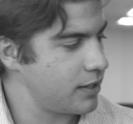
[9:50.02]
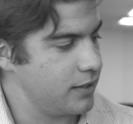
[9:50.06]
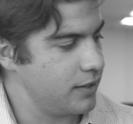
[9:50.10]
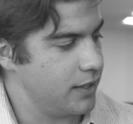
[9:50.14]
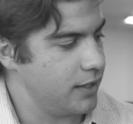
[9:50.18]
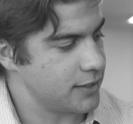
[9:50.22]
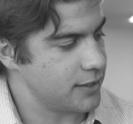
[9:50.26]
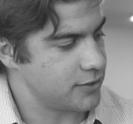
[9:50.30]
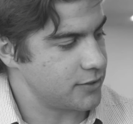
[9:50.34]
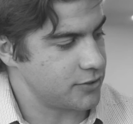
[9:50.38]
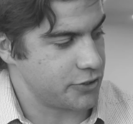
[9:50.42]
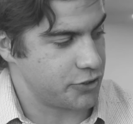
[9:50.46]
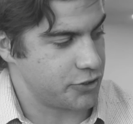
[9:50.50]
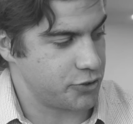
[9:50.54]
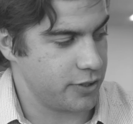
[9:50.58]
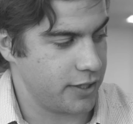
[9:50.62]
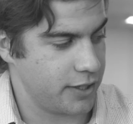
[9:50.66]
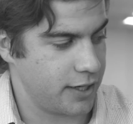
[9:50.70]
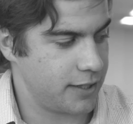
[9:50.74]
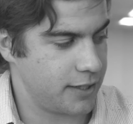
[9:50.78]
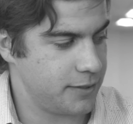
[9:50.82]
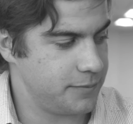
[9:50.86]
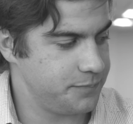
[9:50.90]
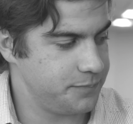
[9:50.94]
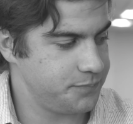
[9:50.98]
That's the trick.
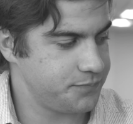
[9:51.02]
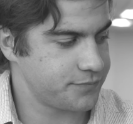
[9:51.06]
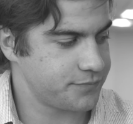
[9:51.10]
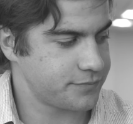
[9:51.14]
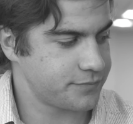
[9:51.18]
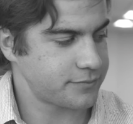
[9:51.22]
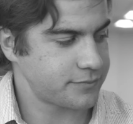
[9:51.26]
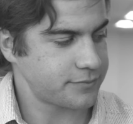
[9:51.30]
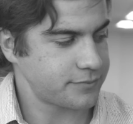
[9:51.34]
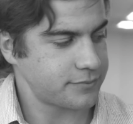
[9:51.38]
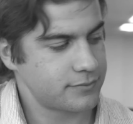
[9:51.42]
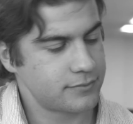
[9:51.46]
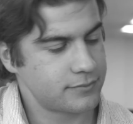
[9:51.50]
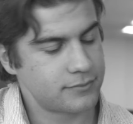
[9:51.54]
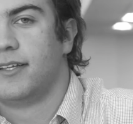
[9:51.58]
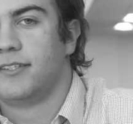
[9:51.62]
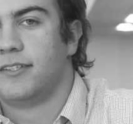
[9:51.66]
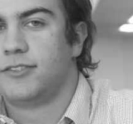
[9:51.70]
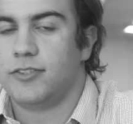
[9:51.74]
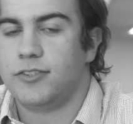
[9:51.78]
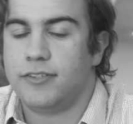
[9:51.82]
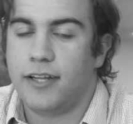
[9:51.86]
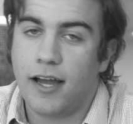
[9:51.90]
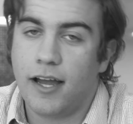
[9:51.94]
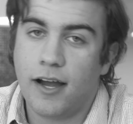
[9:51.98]

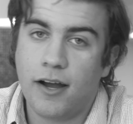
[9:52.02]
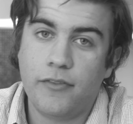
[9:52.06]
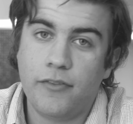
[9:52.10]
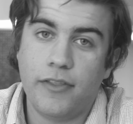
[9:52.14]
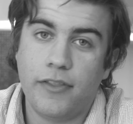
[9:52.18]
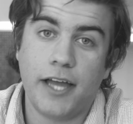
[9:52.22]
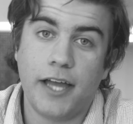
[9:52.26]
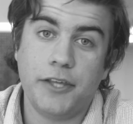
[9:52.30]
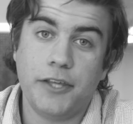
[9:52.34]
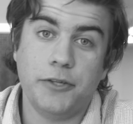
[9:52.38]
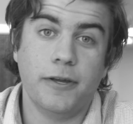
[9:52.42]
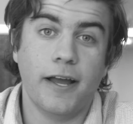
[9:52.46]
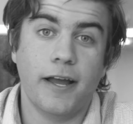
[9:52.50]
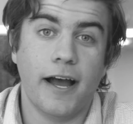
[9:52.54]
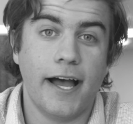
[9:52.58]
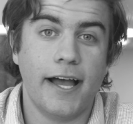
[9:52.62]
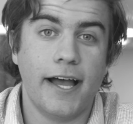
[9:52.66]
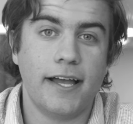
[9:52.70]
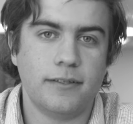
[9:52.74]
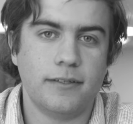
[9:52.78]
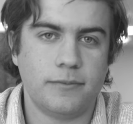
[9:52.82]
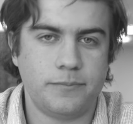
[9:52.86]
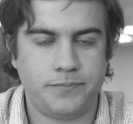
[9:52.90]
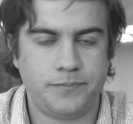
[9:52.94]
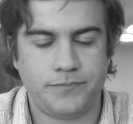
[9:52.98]
So now that you got,
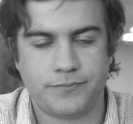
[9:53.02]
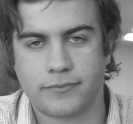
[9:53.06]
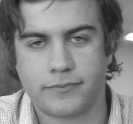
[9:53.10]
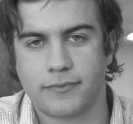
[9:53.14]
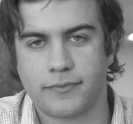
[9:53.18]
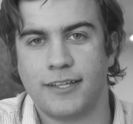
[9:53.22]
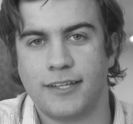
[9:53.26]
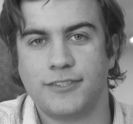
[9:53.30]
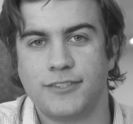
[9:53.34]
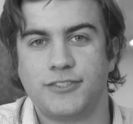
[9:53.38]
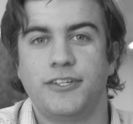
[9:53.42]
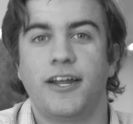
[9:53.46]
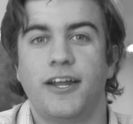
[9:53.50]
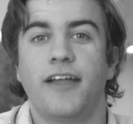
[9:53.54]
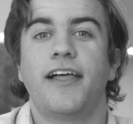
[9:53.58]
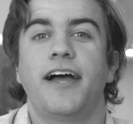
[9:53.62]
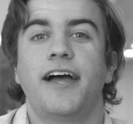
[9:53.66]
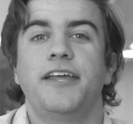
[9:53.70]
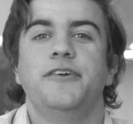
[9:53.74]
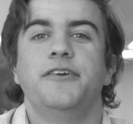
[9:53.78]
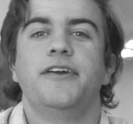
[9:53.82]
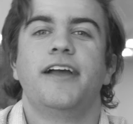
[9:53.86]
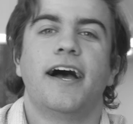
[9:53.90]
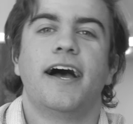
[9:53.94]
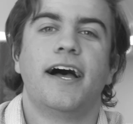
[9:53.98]
so now that
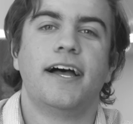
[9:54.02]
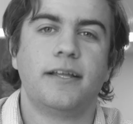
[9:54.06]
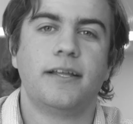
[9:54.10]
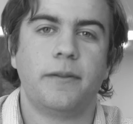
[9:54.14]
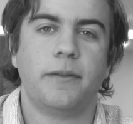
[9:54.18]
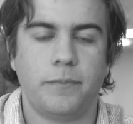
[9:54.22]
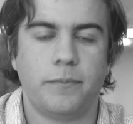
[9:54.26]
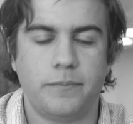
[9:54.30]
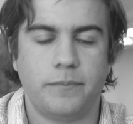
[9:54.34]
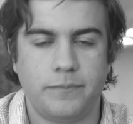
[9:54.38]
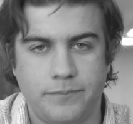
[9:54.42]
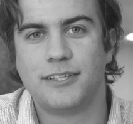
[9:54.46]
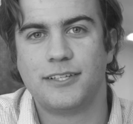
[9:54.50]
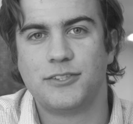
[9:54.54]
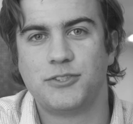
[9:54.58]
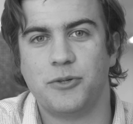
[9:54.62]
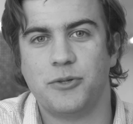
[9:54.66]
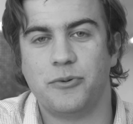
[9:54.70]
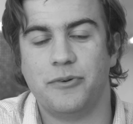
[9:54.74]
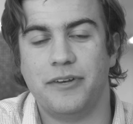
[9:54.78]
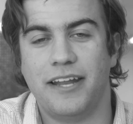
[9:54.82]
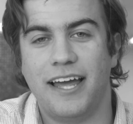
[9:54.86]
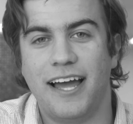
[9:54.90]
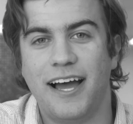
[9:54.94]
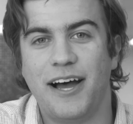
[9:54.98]
you got, so
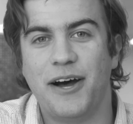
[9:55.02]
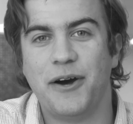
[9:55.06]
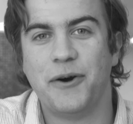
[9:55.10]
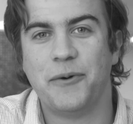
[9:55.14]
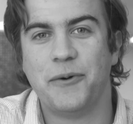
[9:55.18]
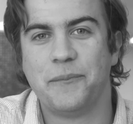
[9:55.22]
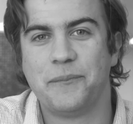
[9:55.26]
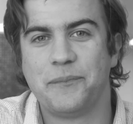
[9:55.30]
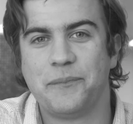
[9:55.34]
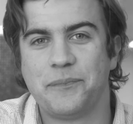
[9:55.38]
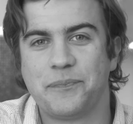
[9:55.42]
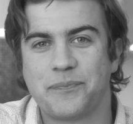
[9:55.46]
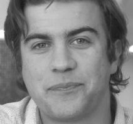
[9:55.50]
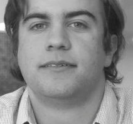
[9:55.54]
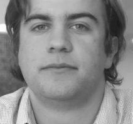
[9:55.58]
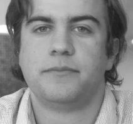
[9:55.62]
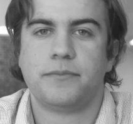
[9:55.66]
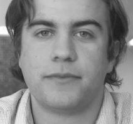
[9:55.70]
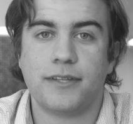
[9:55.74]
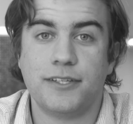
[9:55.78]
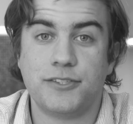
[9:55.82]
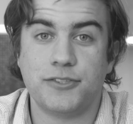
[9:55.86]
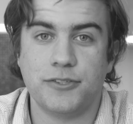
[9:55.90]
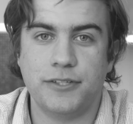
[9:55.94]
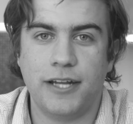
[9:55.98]
now,
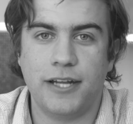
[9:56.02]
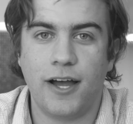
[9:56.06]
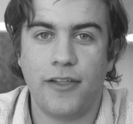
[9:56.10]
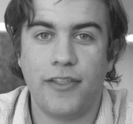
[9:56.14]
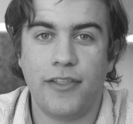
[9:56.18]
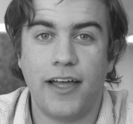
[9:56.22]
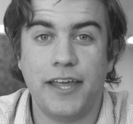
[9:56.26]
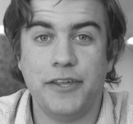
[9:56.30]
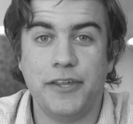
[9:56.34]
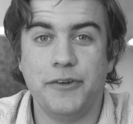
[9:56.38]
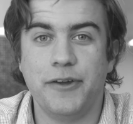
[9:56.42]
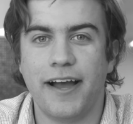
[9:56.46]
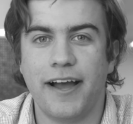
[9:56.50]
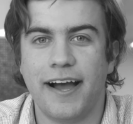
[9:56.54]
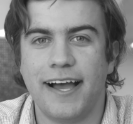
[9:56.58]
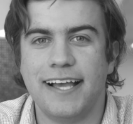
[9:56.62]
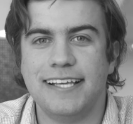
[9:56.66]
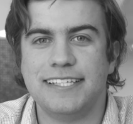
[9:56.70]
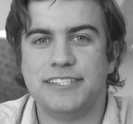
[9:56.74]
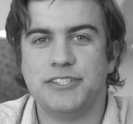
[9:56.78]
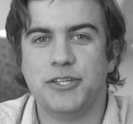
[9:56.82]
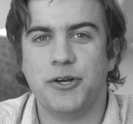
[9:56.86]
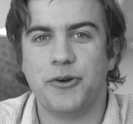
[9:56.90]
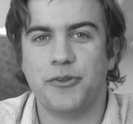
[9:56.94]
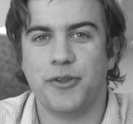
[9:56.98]
so now that you
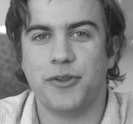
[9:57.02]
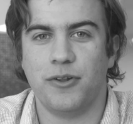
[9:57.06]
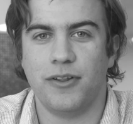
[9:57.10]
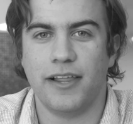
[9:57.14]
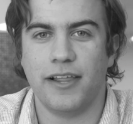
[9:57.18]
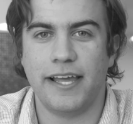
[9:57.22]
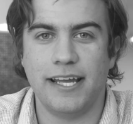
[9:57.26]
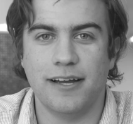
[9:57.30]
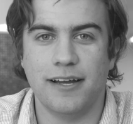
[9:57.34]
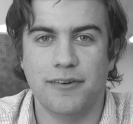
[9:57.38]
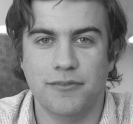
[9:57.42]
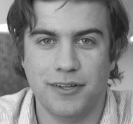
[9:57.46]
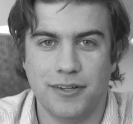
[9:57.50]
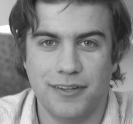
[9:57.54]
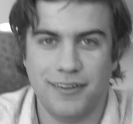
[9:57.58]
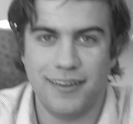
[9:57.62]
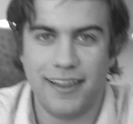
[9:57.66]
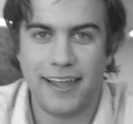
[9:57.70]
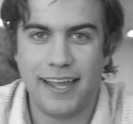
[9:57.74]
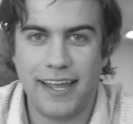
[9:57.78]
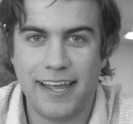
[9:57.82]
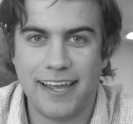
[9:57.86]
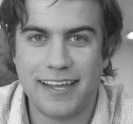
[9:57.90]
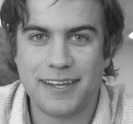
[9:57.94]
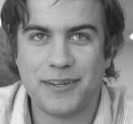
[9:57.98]
guys know the lay of the
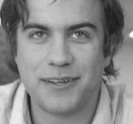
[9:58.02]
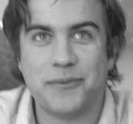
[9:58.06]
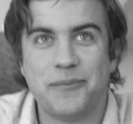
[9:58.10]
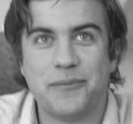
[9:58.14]
land.